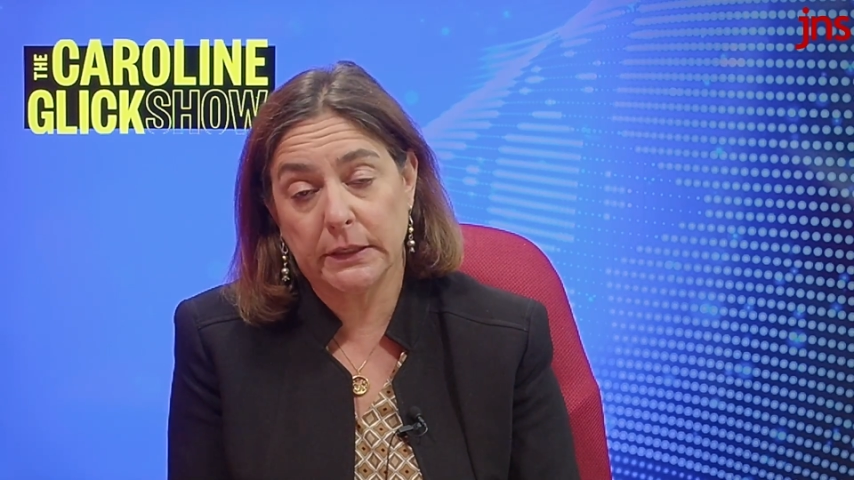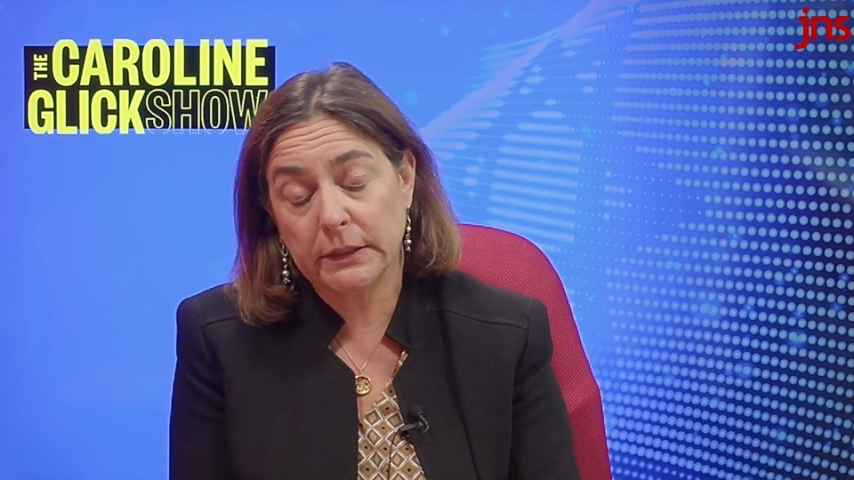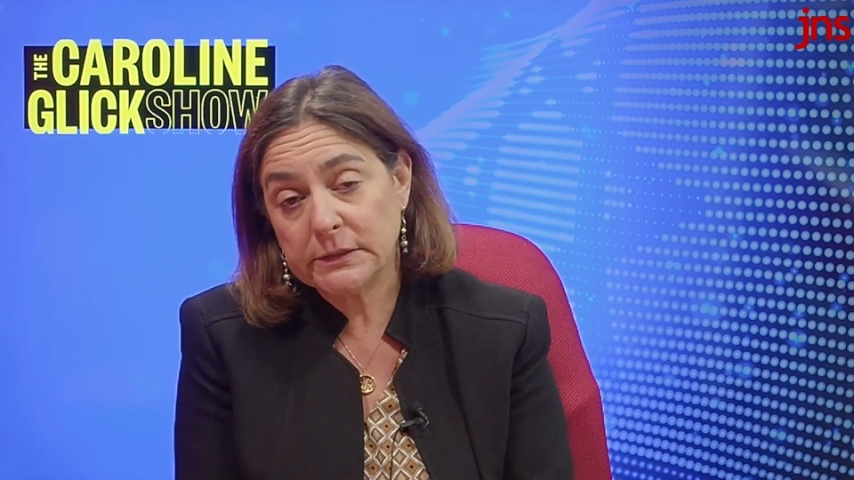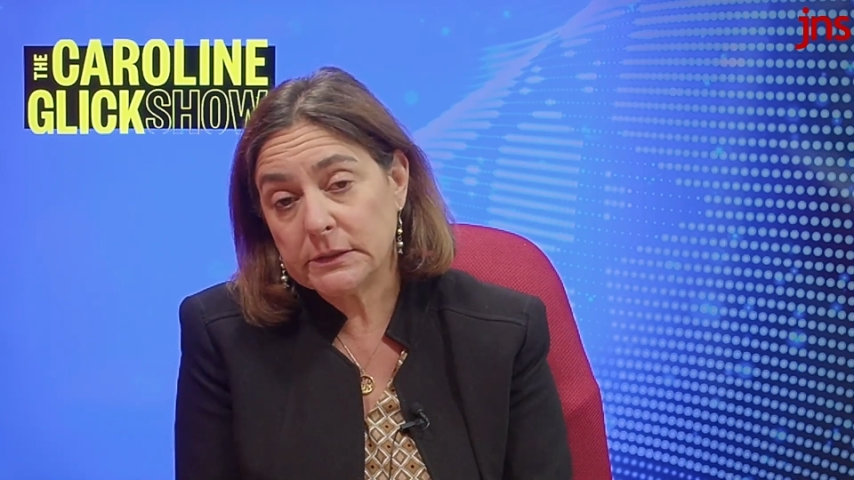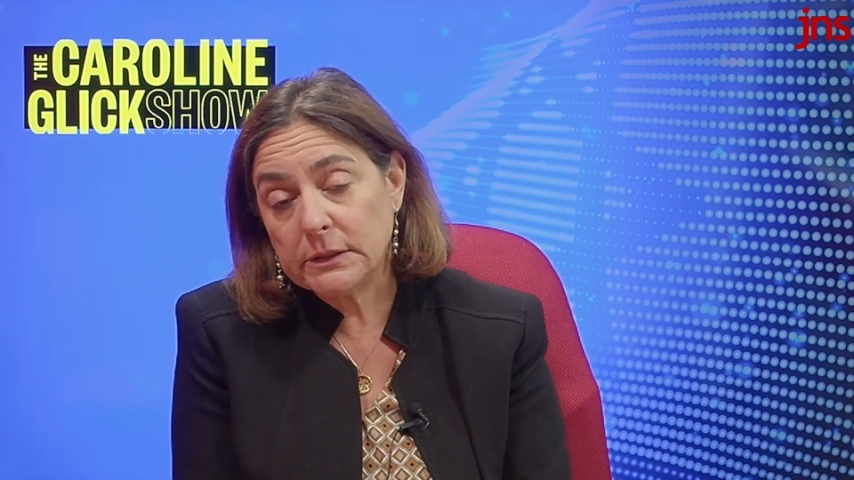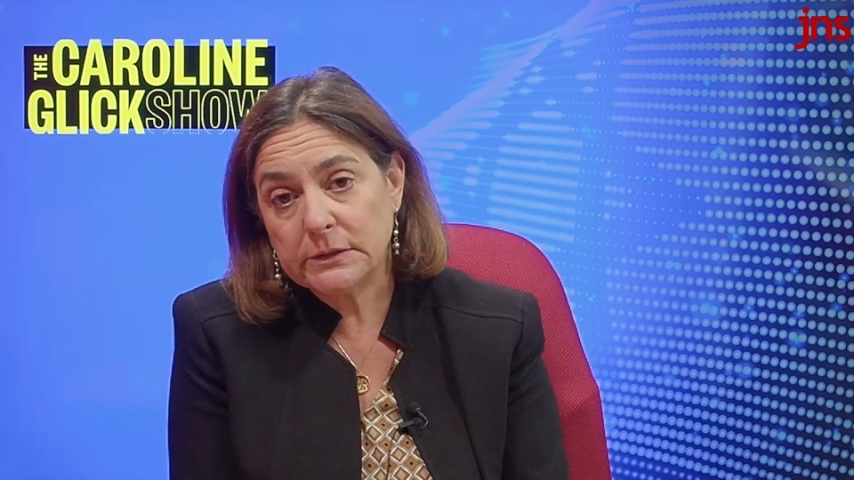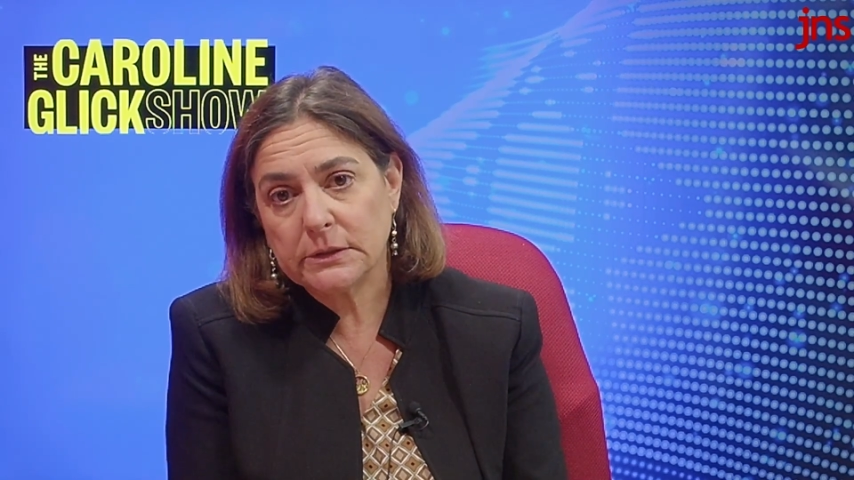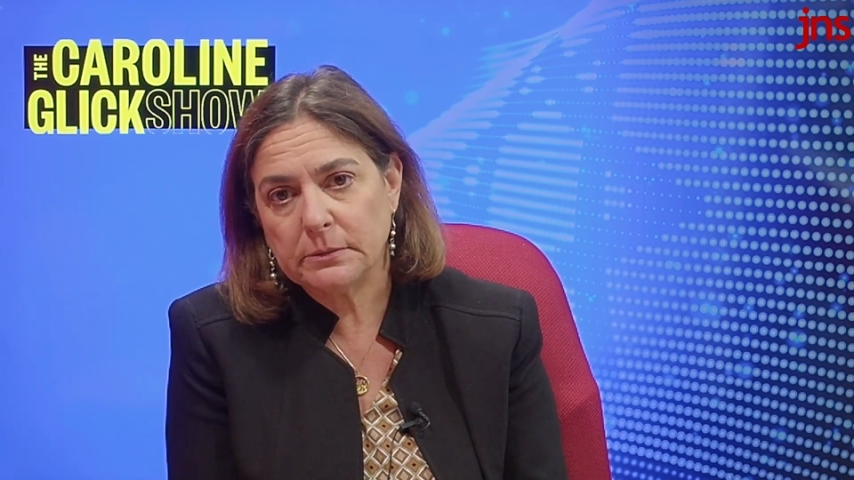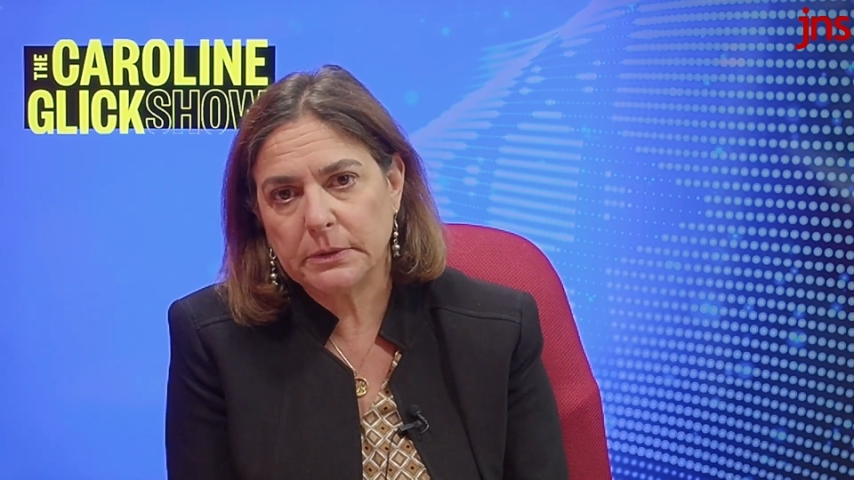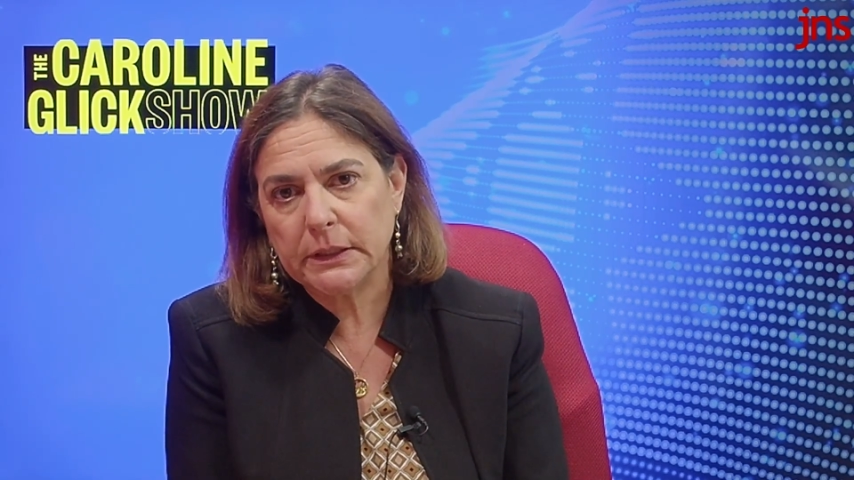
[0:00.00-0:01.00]
And he said it's
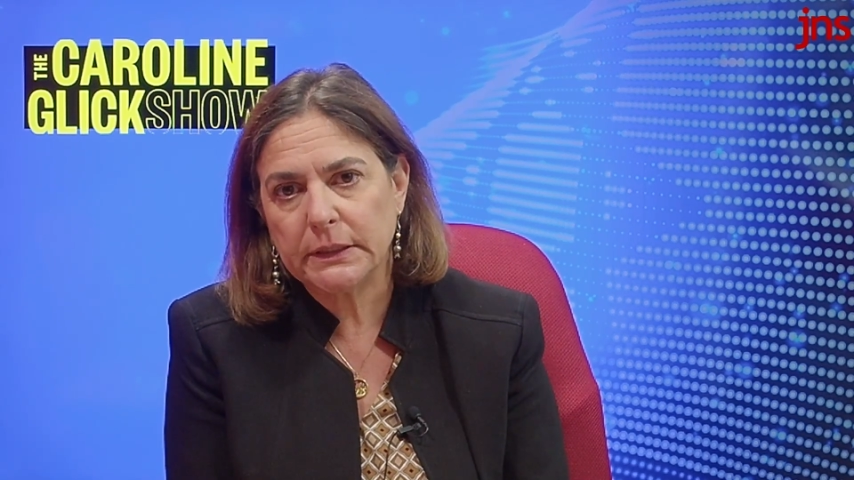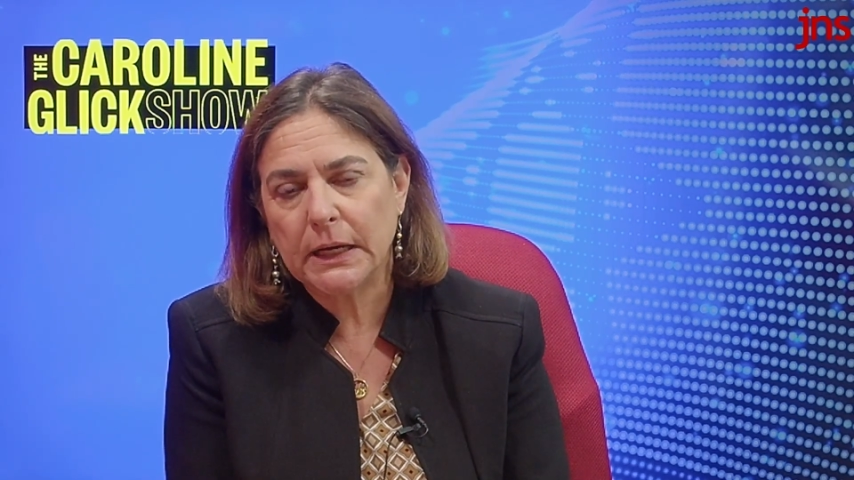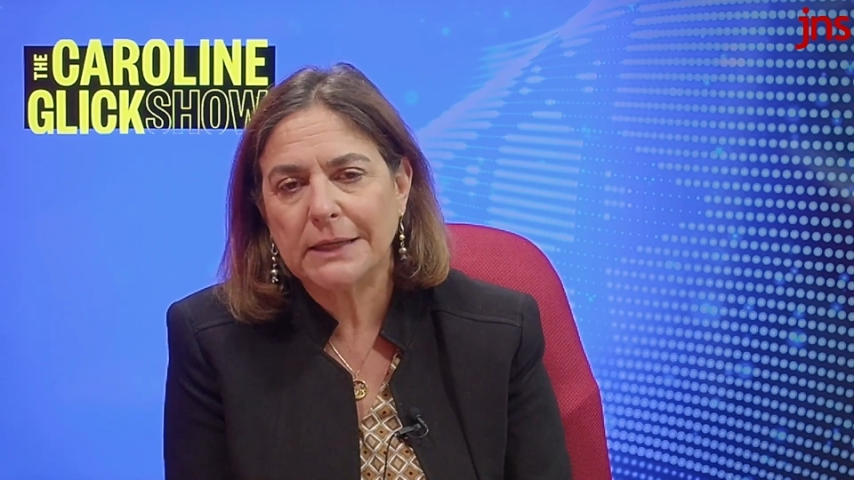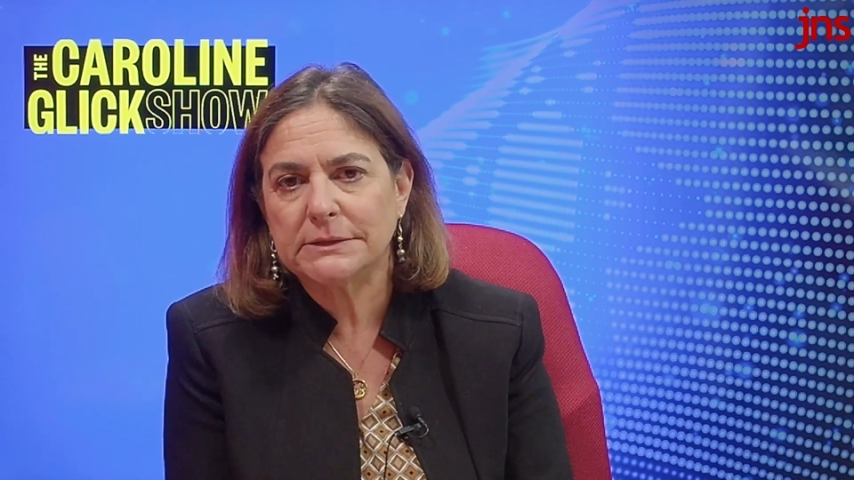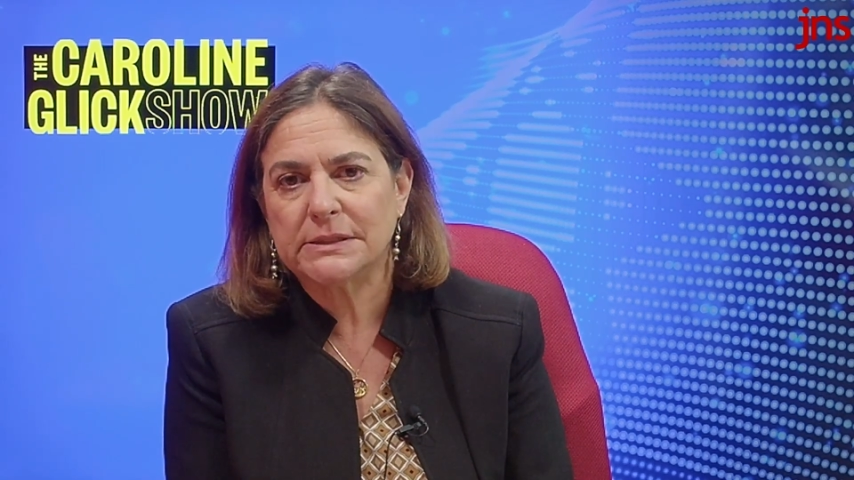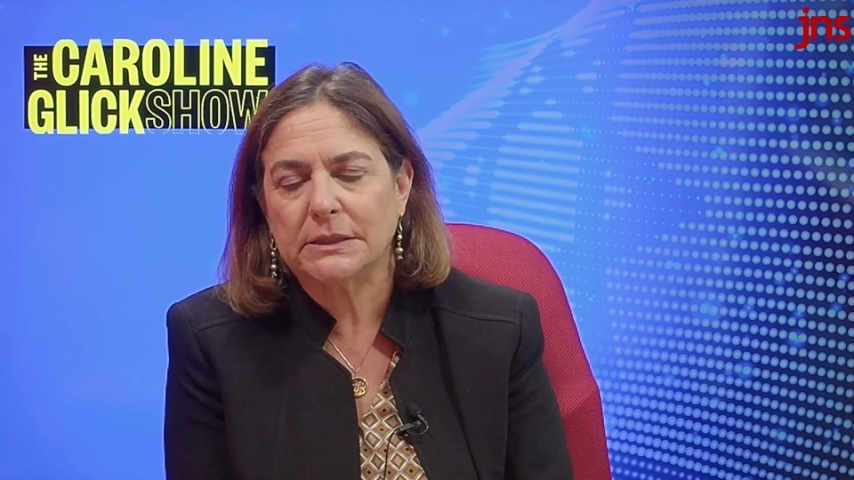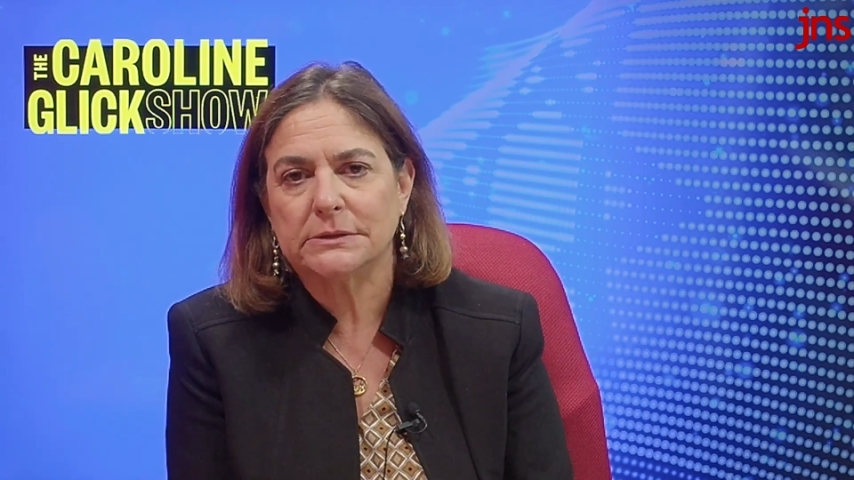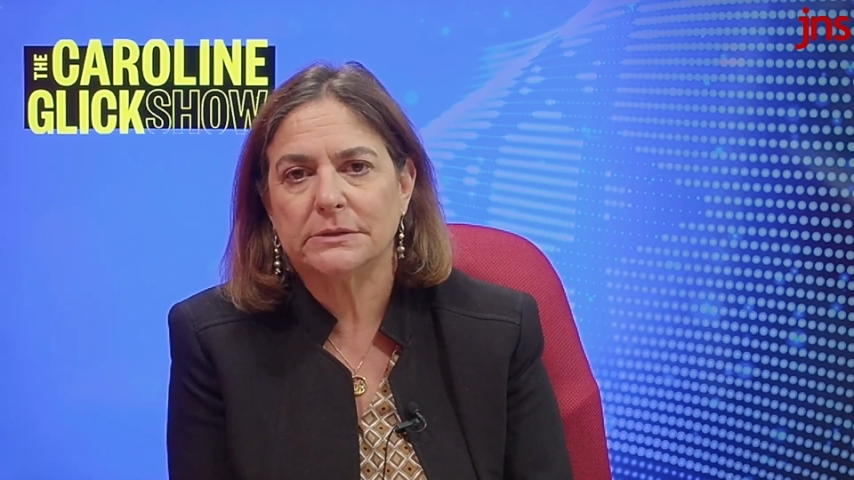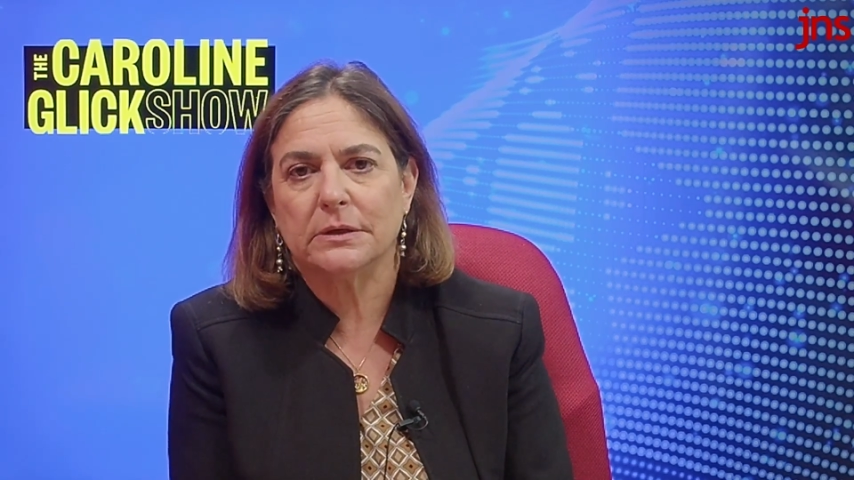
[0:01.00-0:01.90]
complete nonsense.